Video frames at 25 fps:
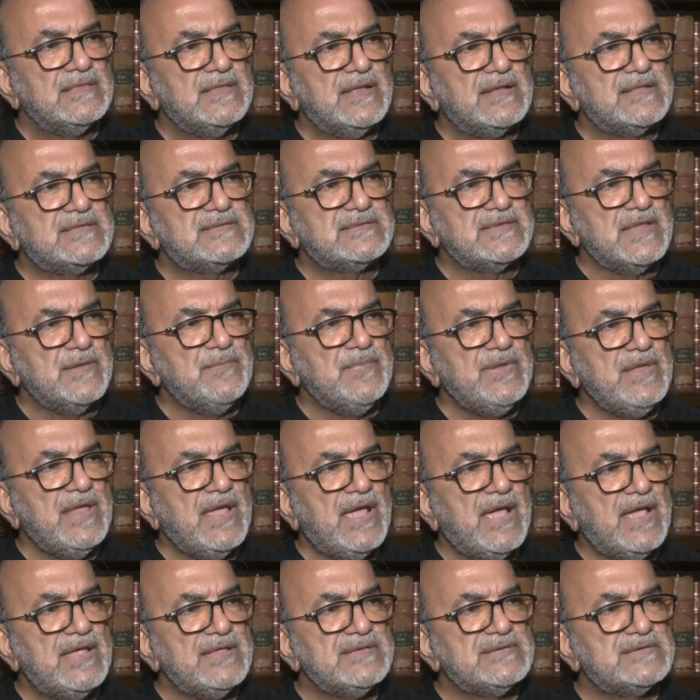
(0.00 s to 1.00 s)
that SEBI
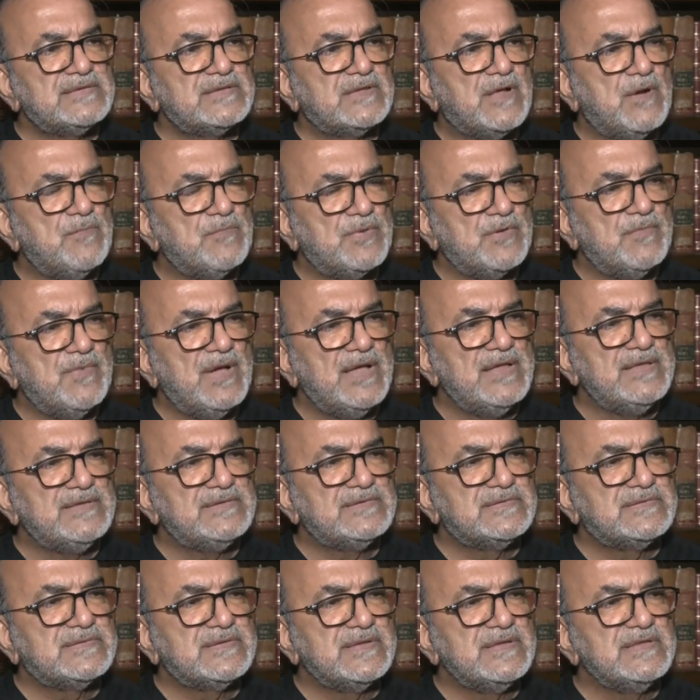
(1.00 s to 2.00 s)
has
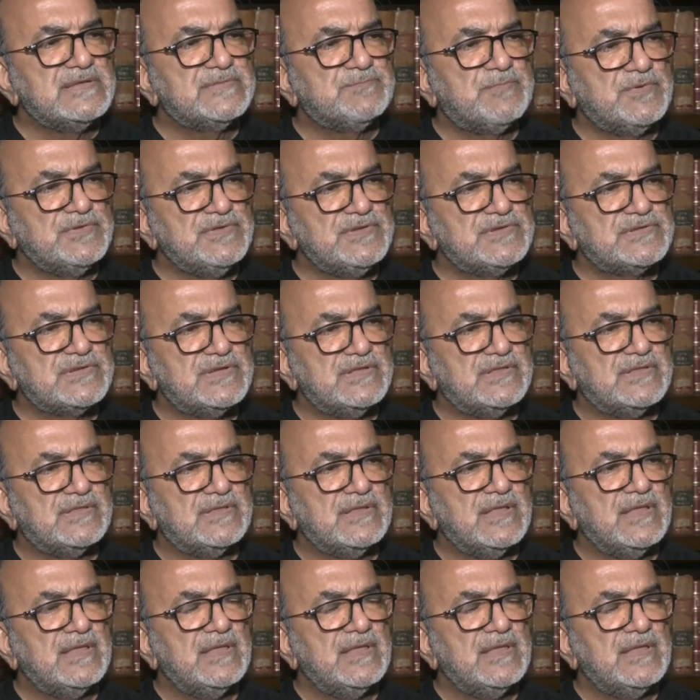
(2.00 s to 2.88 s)
compromised his position